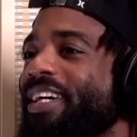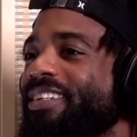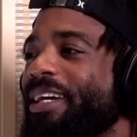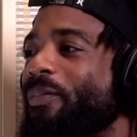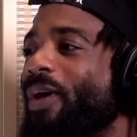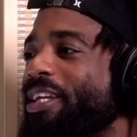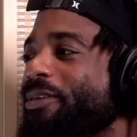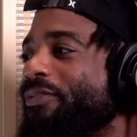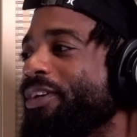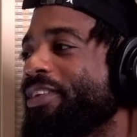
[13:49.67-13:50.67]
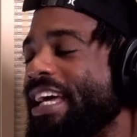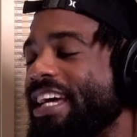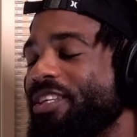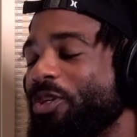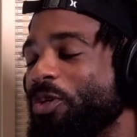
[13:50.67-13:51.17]
Like, why do you feel
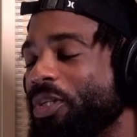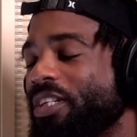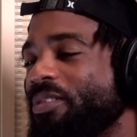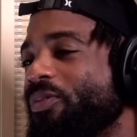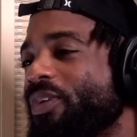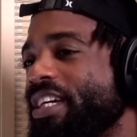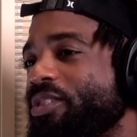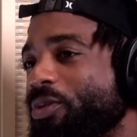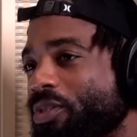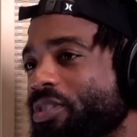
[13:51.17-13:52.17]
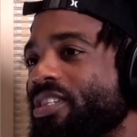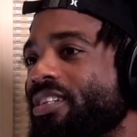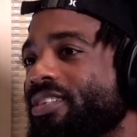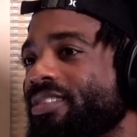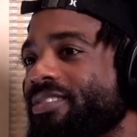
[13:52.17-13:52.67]
that you couldn't raise your
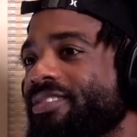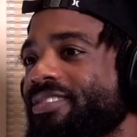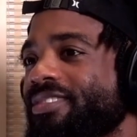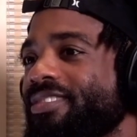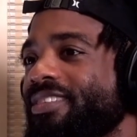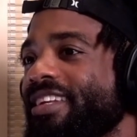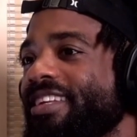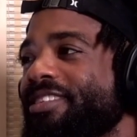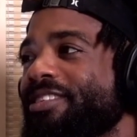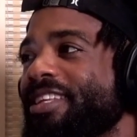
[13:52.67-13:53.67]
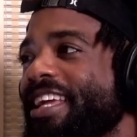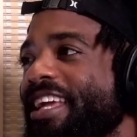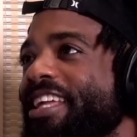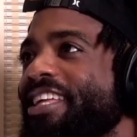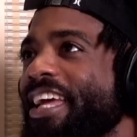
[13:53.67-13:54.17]
son
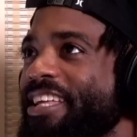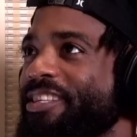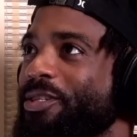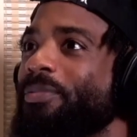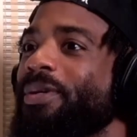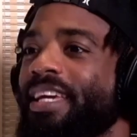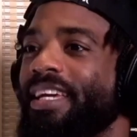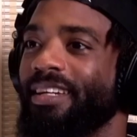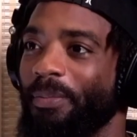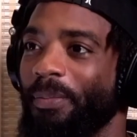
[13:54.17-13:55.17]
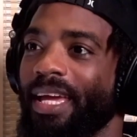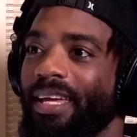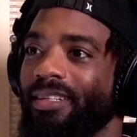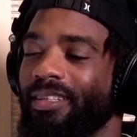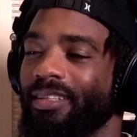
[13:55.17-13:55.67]
into being a man
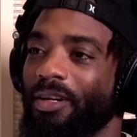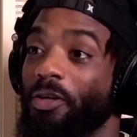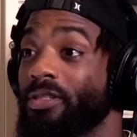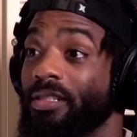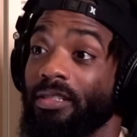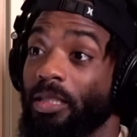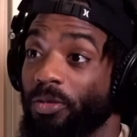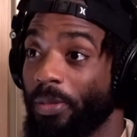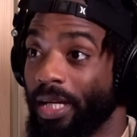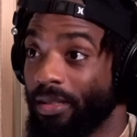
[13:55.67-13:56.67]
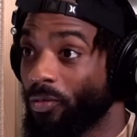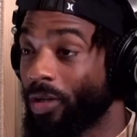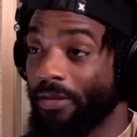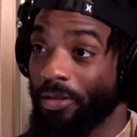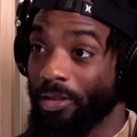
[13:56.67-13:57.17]
or a successful man,
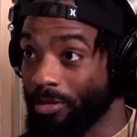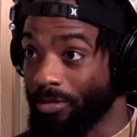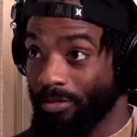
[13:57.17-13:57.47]
whatever you deem